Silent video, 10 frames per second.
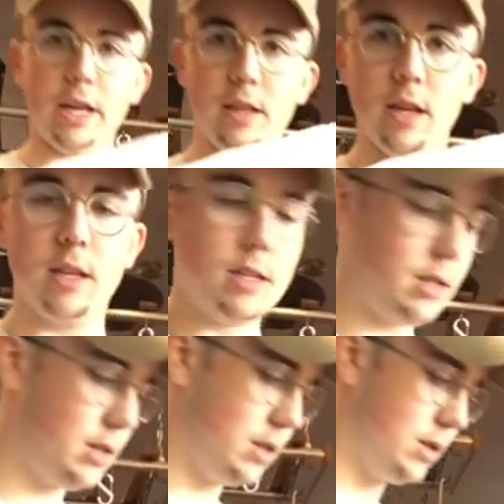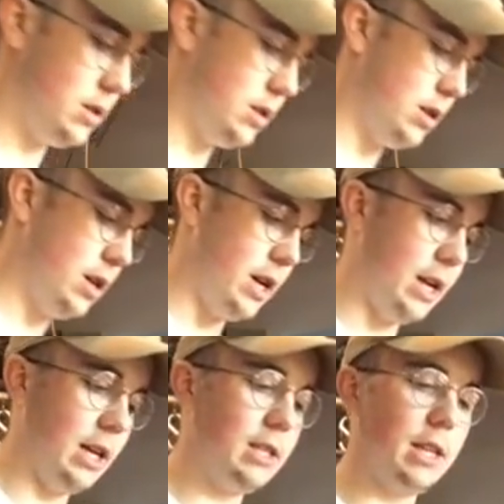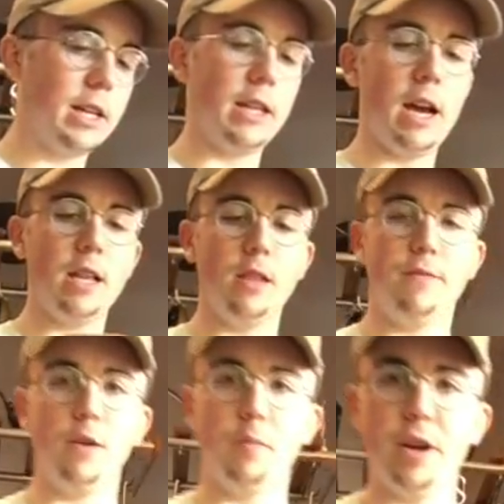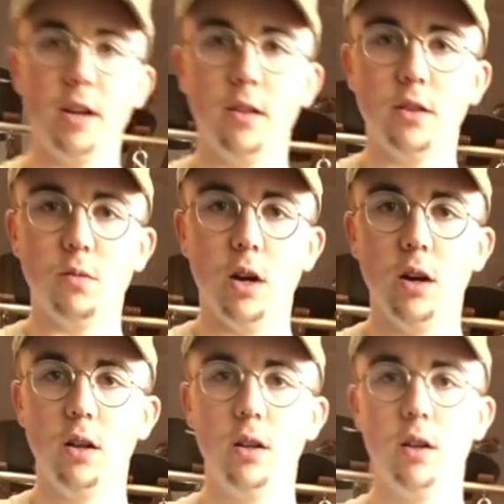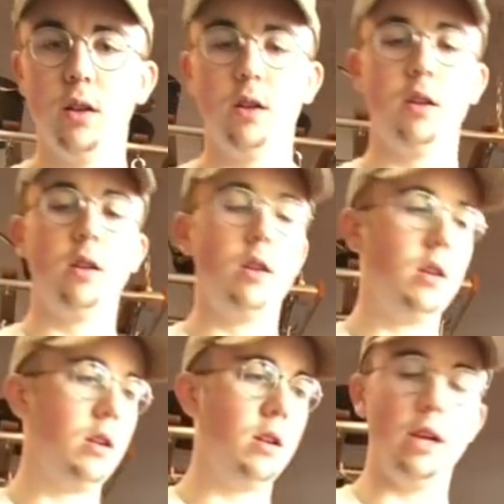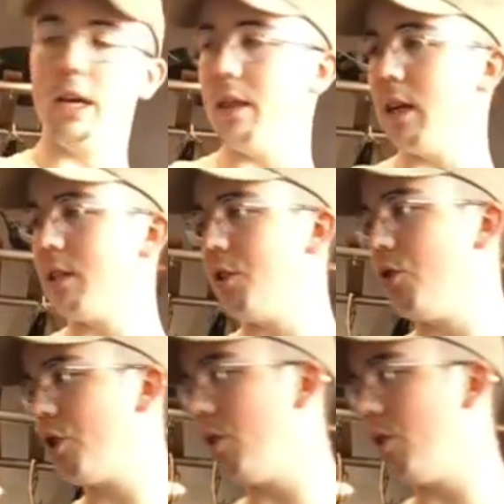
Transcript: like this, and I stick that in the front panel as well. And that's usually